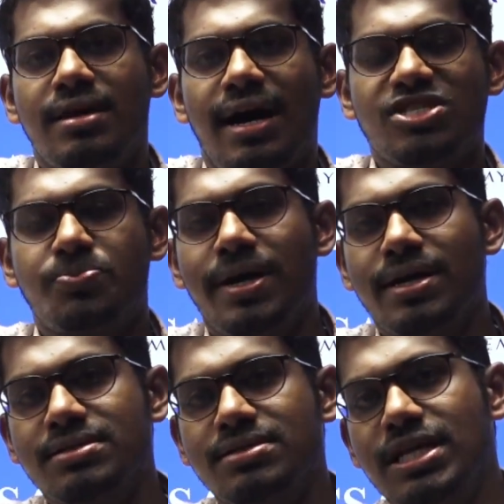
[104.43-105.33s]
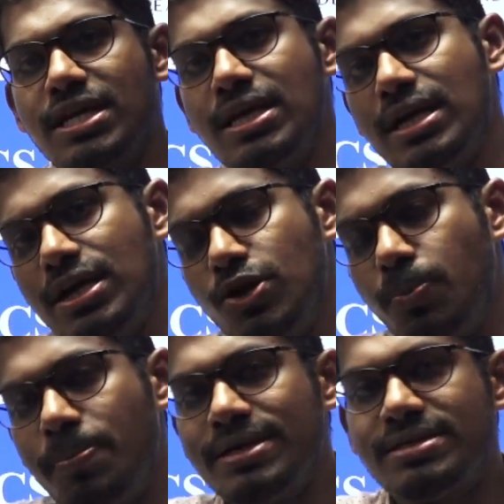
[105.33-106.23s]
as far as the
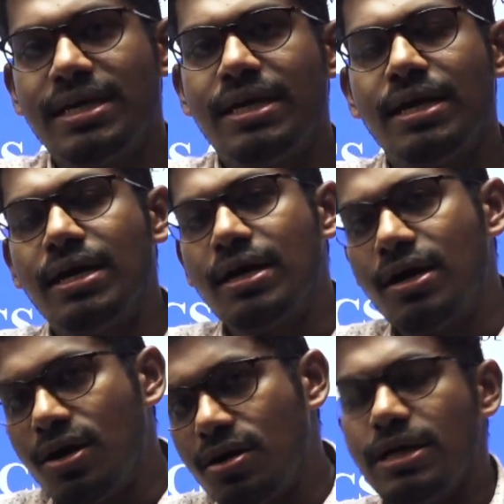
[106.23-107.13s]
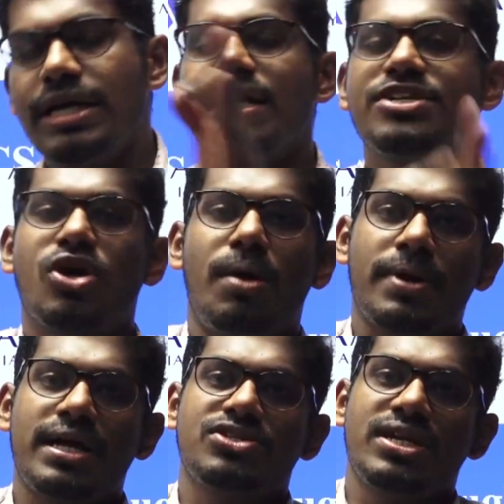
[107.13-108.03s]
UPSC English
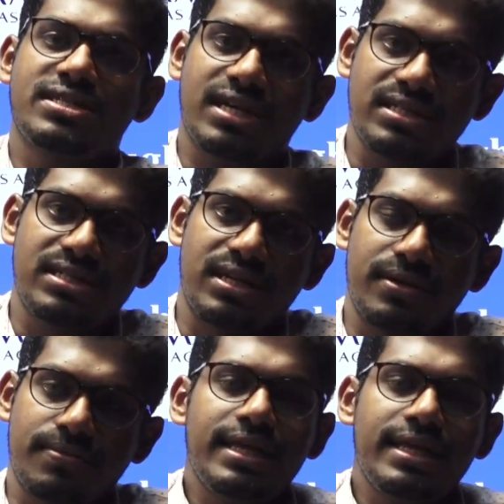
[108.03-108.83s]
comprehension is concerned.